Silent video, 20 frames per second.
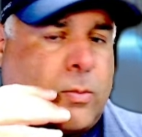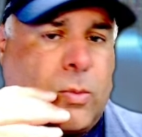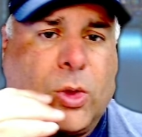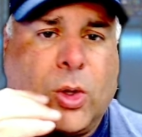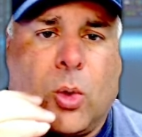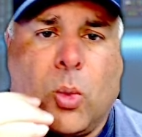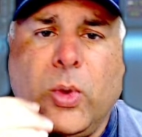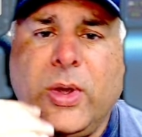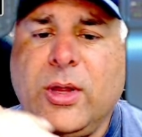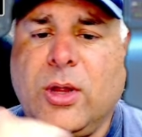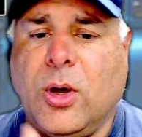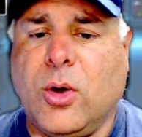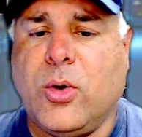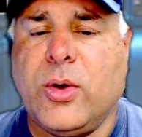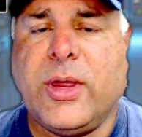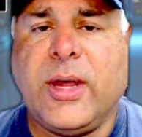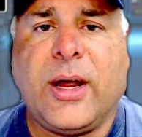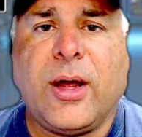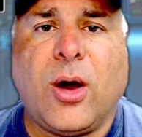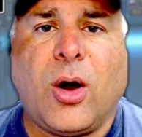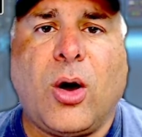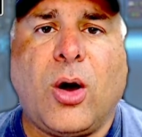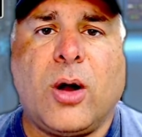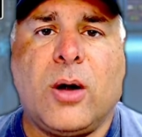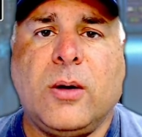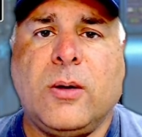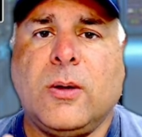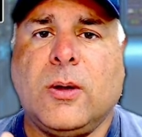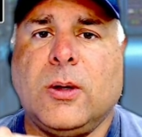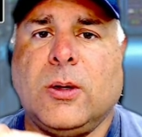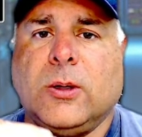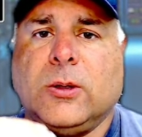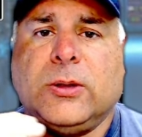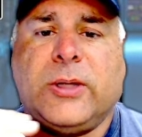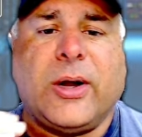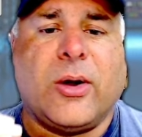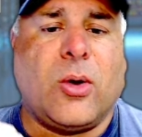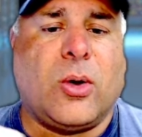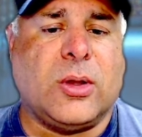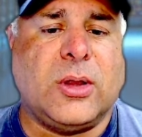We know who they are.
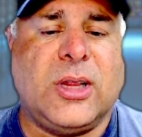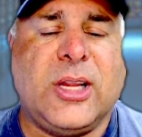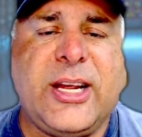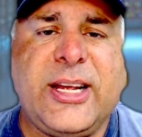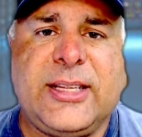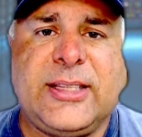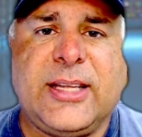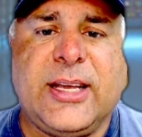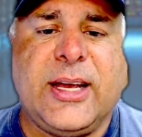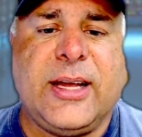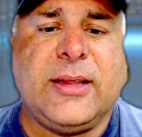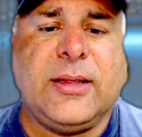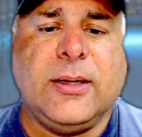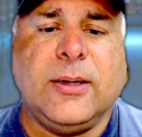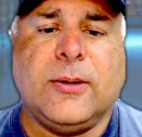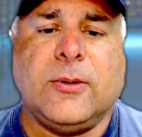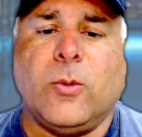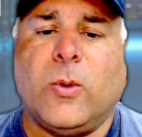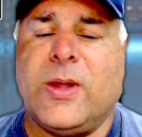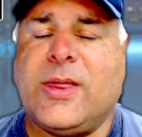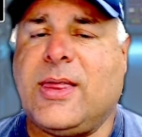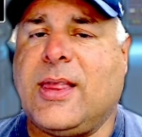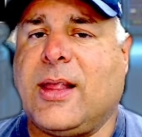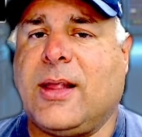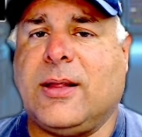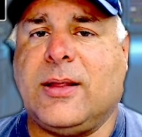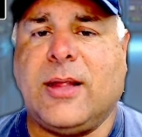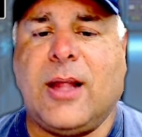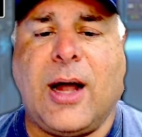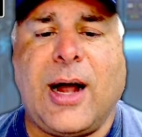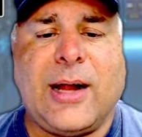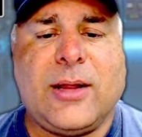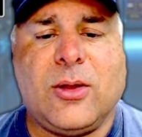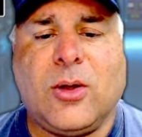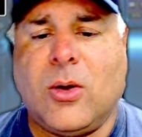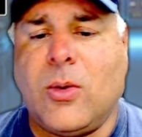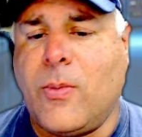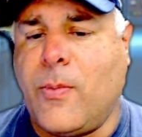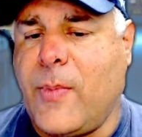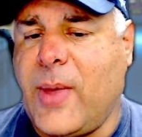They're on LinkedIn, would not
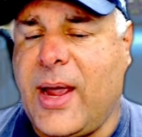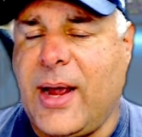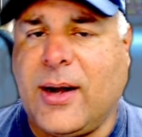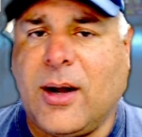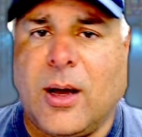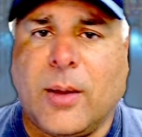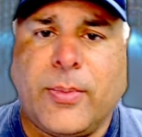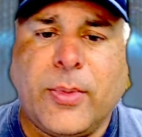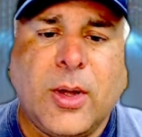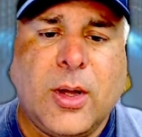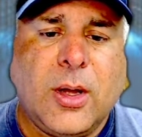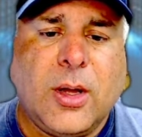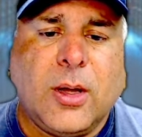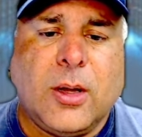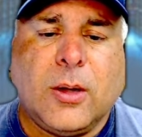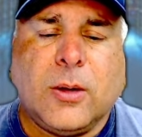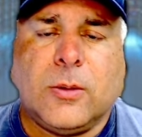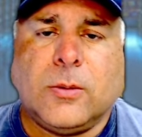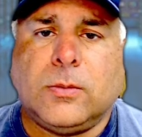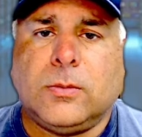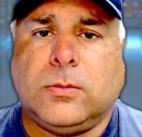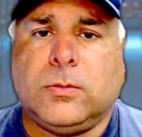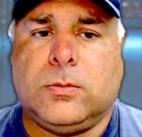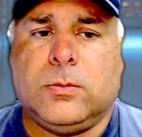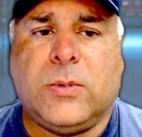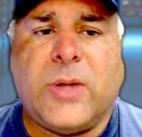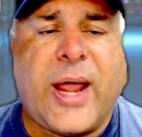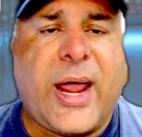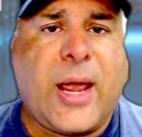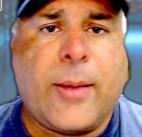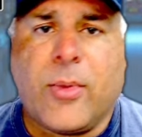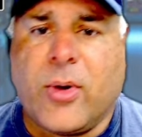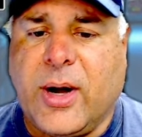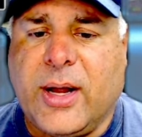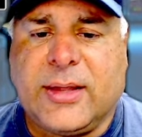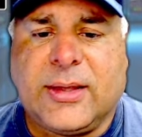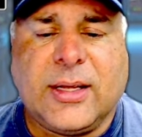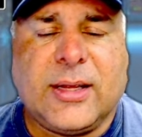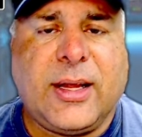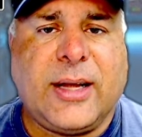no made up name or
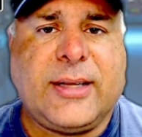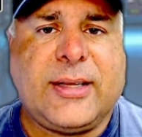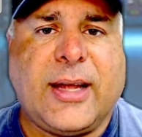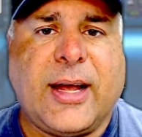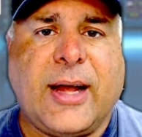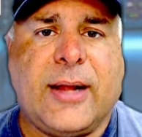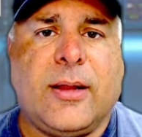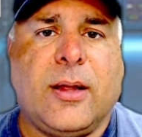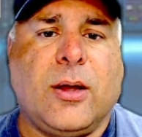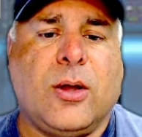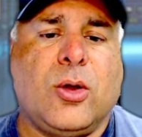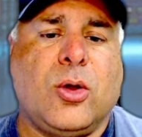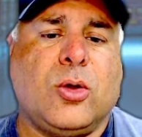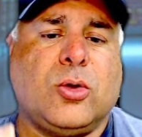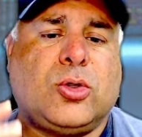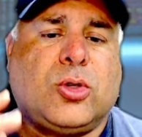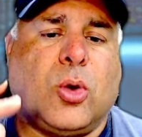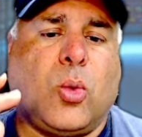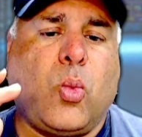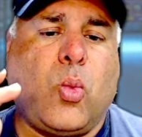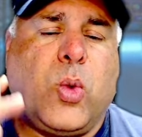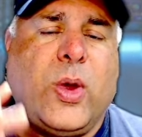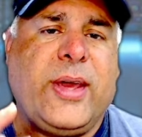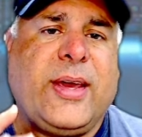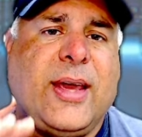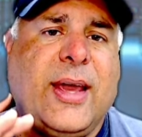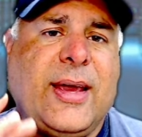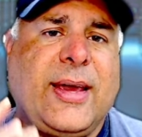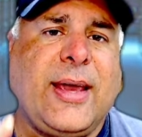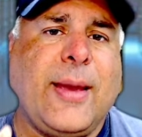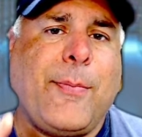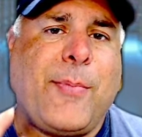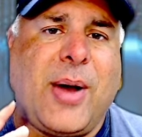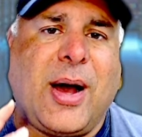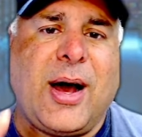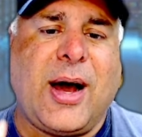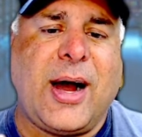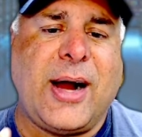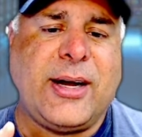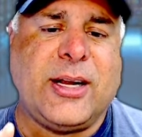anything like that. So we can get
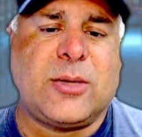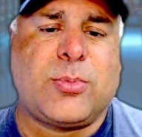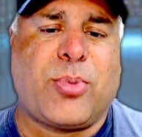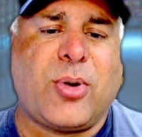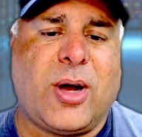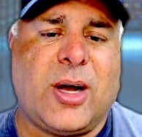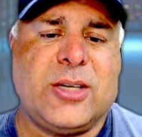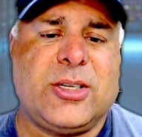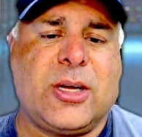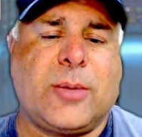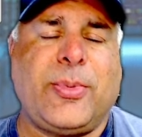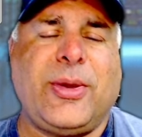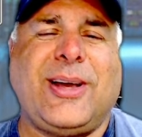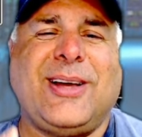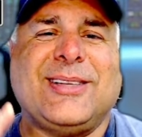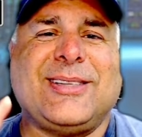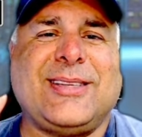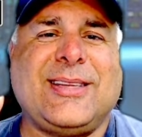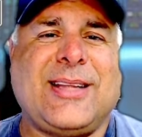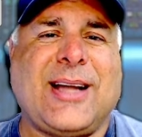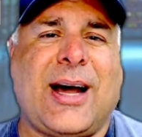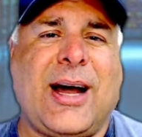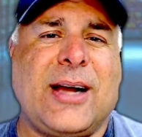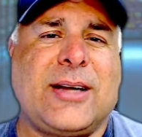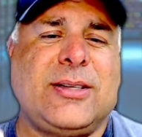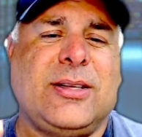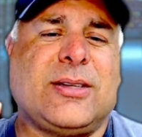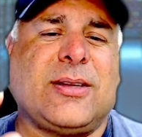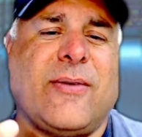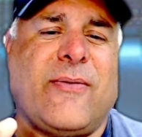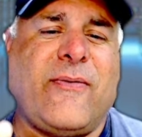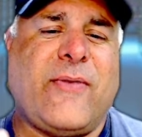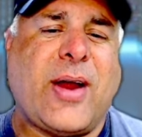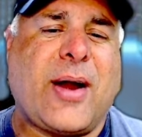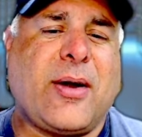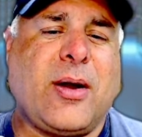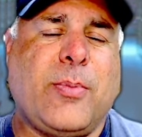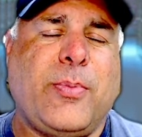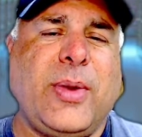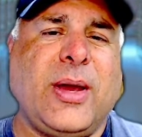behind this project because dox is a
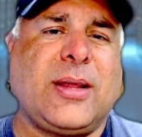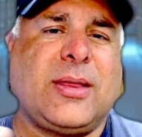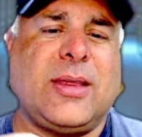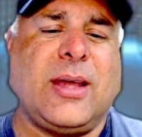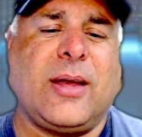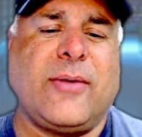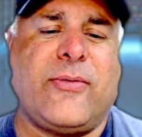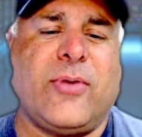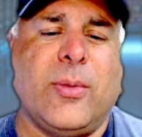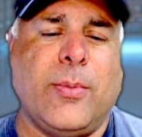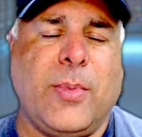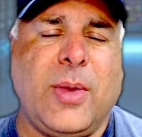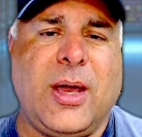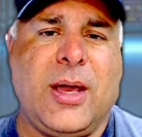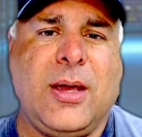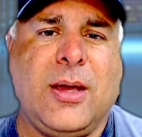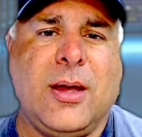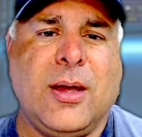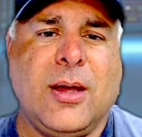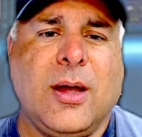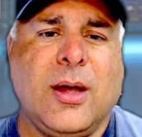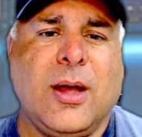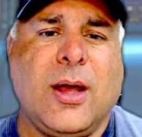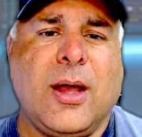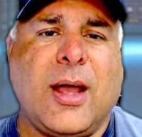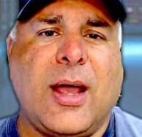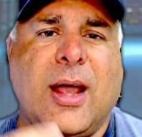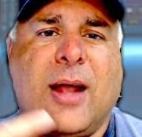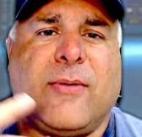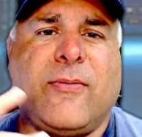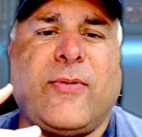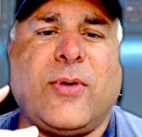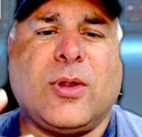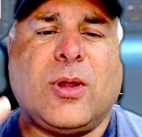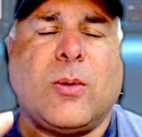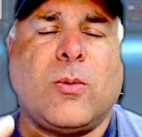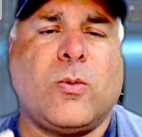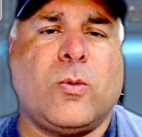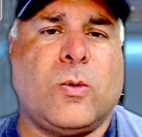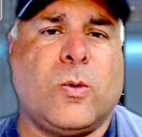very big thing for me and for
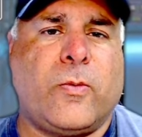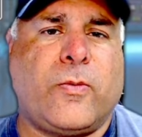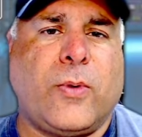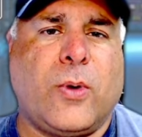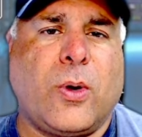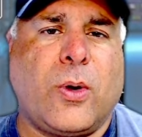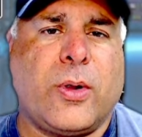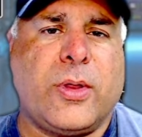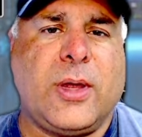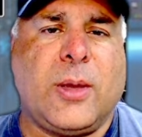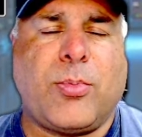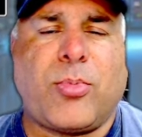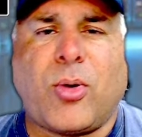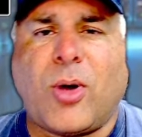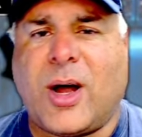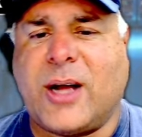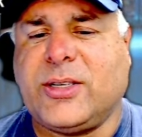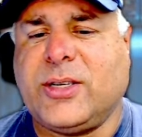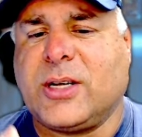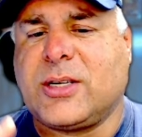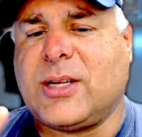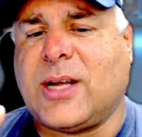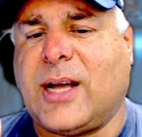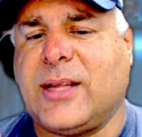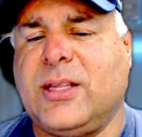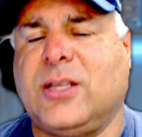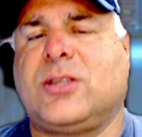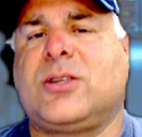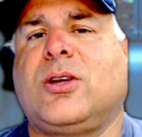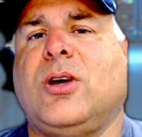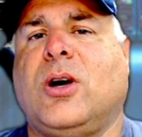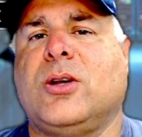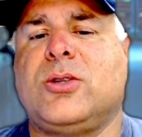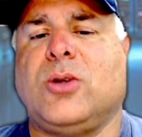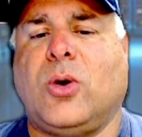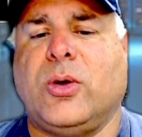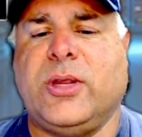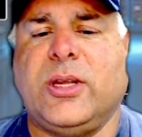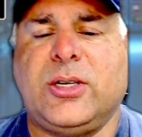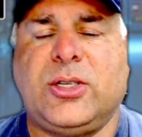the projects I discuss
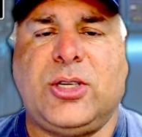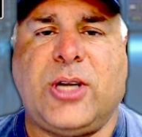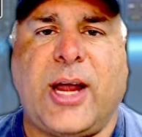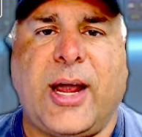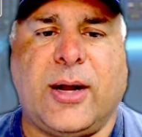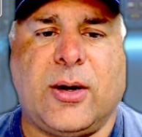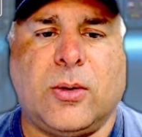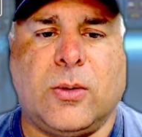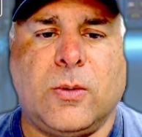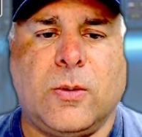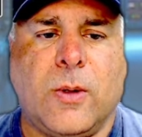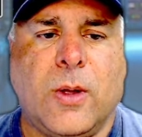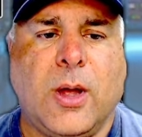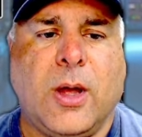on this channel.